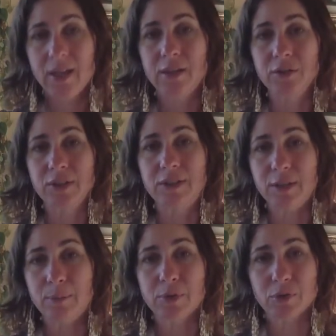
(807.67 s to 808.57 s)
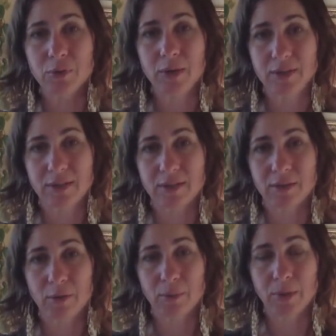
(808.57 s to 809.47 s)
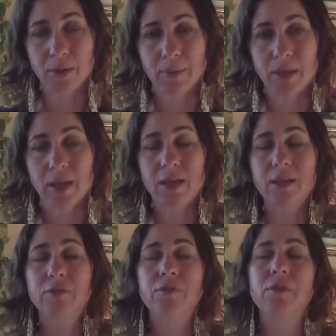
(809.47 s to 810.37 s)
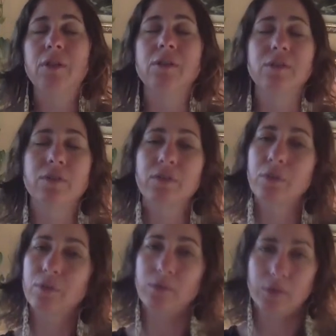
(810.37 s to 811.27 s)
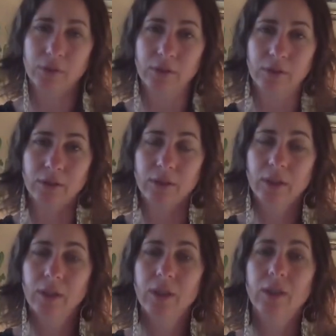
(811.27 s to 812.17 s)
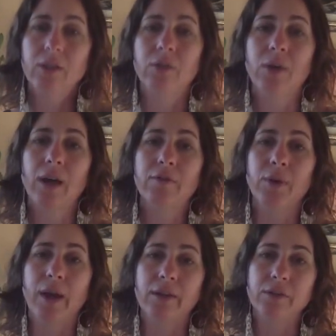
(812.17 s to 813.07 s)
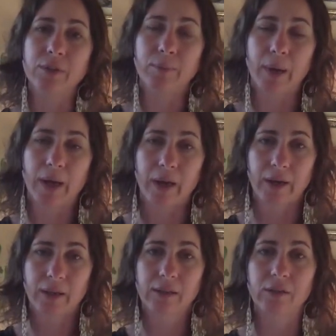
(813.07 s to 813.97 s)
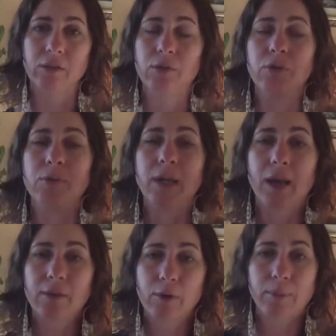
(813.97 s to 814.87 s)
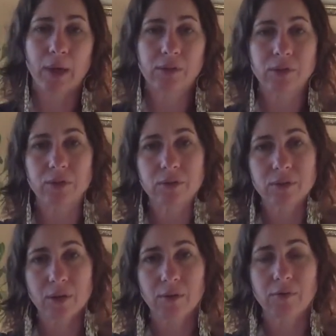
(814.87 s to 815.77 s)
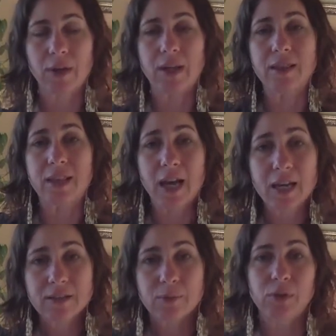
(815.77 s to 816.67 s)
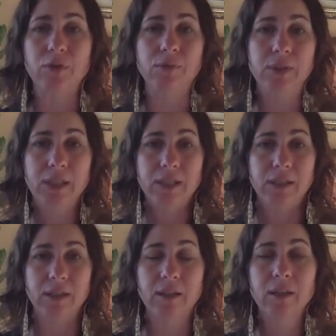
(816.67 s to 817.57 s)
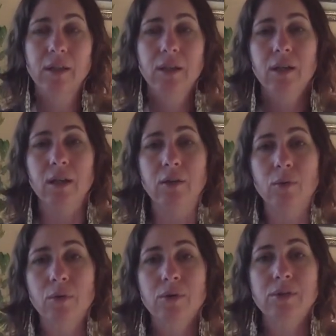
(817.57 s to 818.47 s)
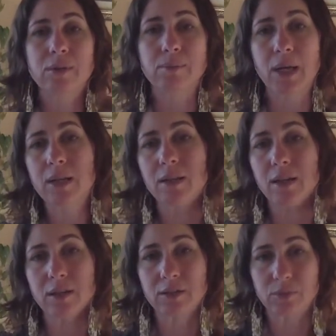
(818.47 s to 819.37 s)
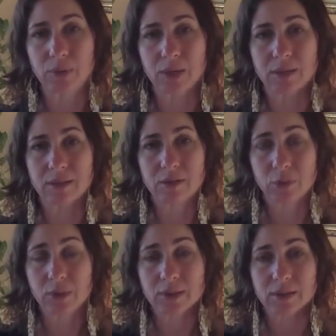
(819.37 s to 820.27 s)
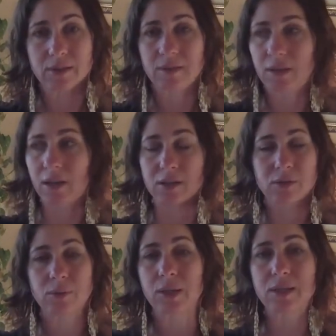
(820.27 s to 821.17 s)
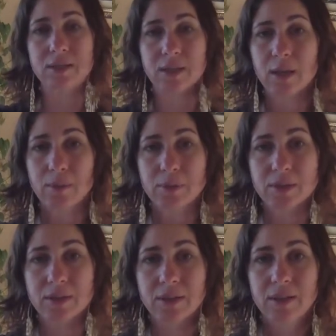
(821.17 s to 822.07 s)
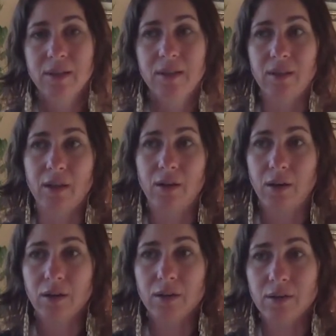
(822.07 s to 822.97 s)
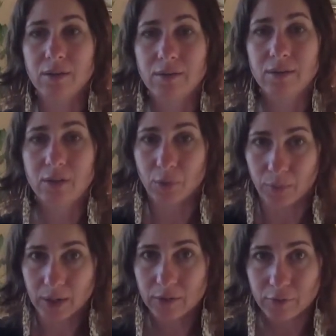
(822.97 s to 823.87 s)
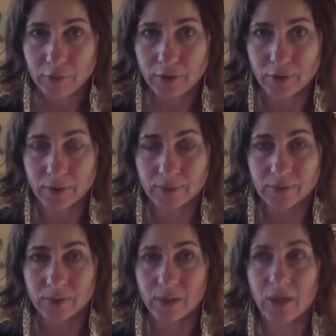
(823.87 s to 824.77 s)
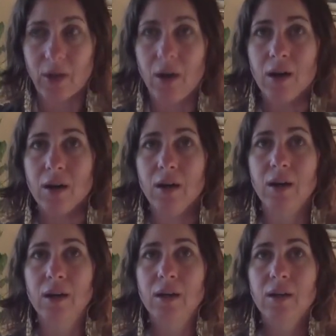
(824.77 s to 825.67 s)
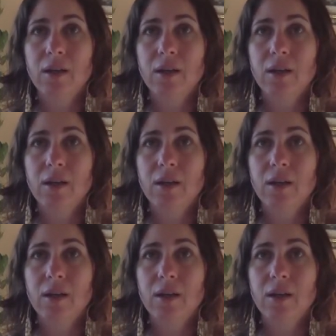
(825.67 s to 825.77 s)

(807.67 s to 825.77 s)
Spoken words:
There's a deep trust in homecoming, and it feels so good. You have your energy back, you gather it back to yourself, and that's what you need in order to make the next right choices, the next right steps that are correct for you, that are